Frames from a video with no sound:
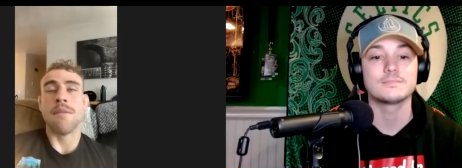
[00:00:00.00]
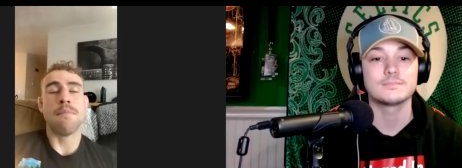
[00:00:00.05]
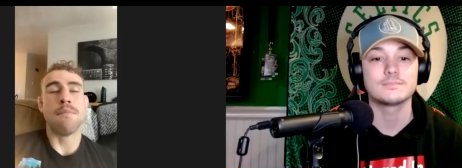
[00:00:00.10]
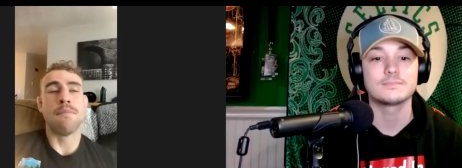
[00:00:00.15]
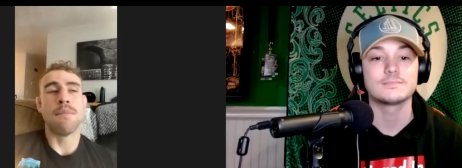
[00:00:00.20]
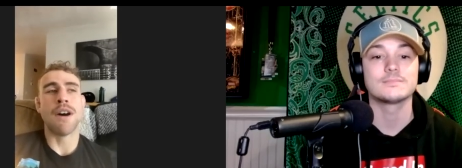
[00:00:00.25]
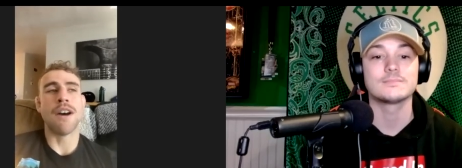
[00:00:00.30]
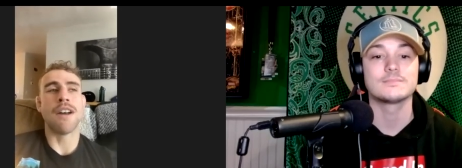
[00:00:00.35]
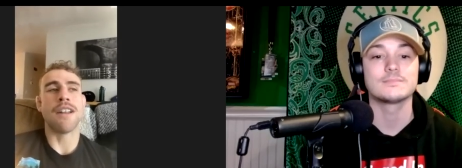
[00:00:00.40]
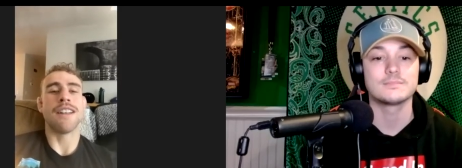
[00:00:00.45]

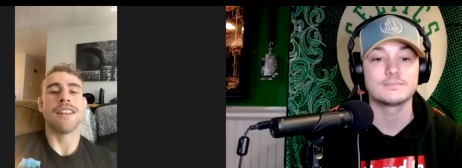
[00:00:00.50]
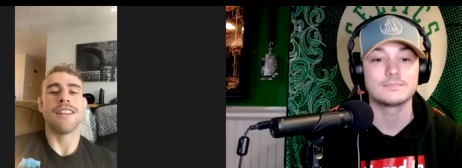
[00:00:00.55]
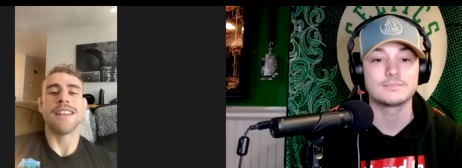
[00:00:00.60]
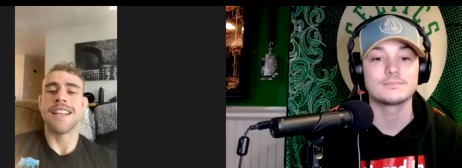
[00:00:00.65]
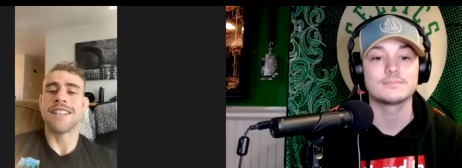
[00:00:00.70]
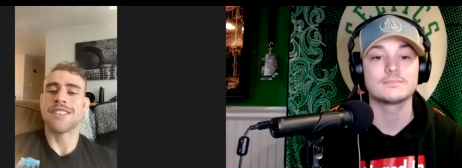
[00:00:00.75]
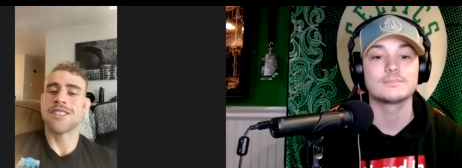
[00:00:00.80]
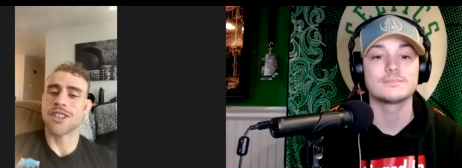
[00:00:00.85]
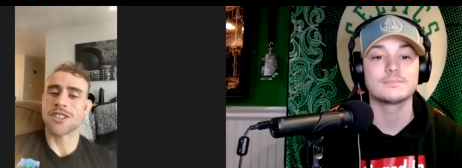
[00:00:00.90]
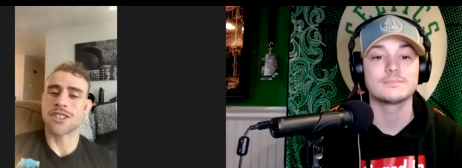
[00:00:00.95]
Speaker 1: But
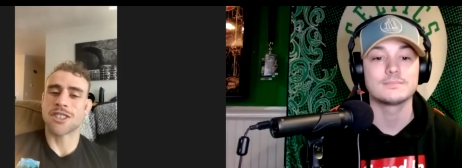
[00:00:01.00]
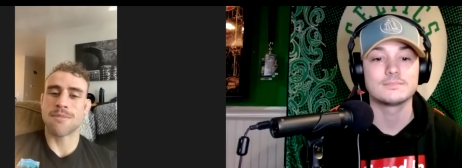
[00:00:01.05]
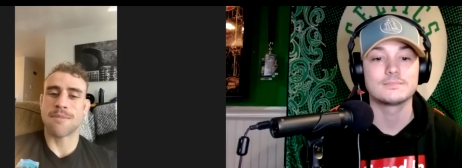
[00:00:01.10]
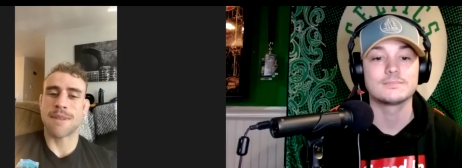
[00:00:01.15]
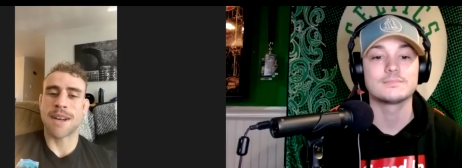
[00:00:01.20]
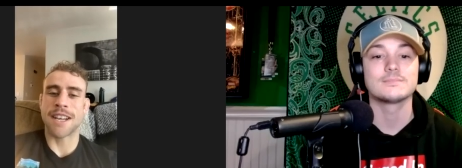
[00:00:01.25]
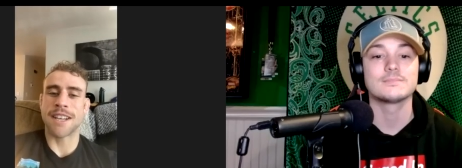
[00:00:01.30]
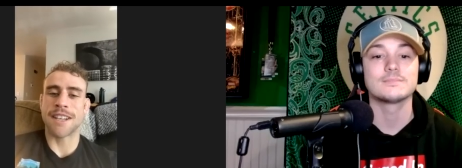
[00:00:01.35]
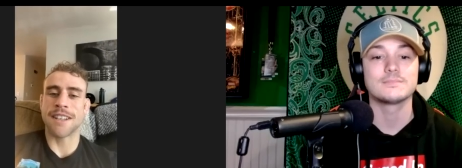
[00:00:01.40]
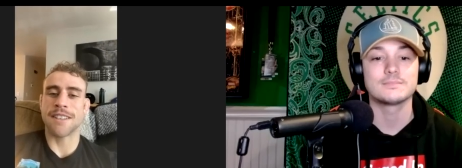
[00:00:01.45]
it's also
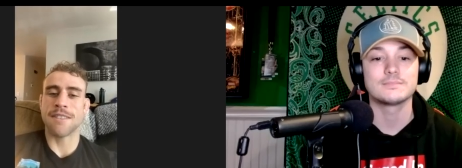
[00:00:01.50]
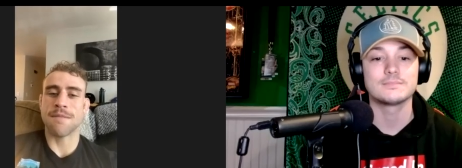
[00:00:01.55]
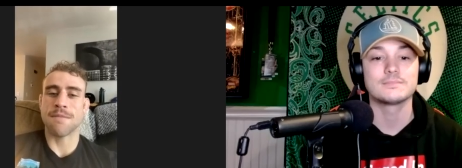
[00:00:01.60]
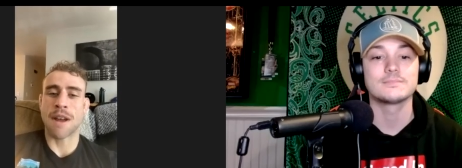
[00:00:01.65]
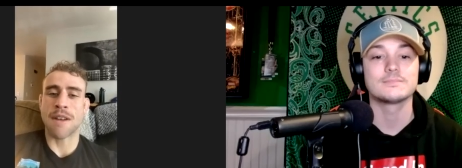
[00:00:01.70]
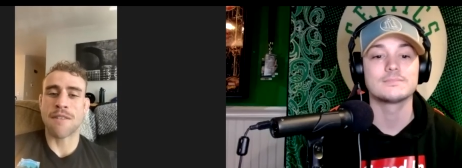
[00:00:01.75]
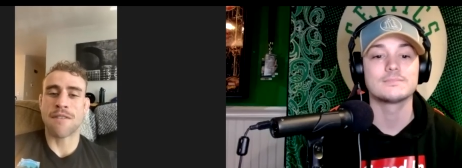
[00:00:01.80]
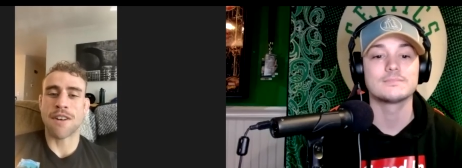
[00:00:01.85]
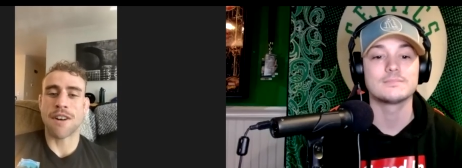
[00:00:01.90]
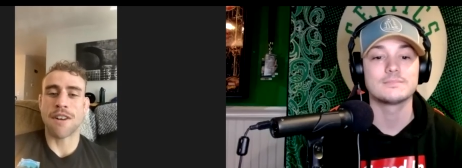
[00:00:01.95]
my
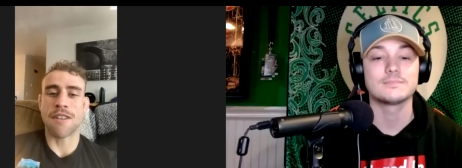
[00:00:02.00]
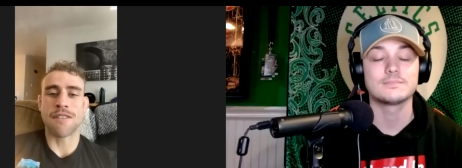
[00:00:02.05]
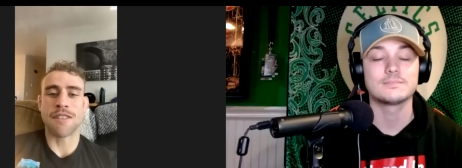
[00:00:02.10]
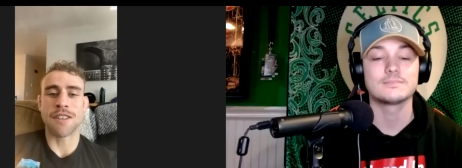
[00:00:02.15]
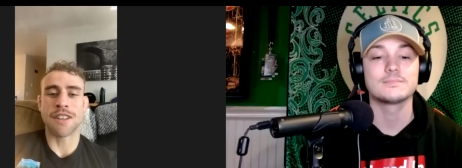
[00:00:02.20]
fault for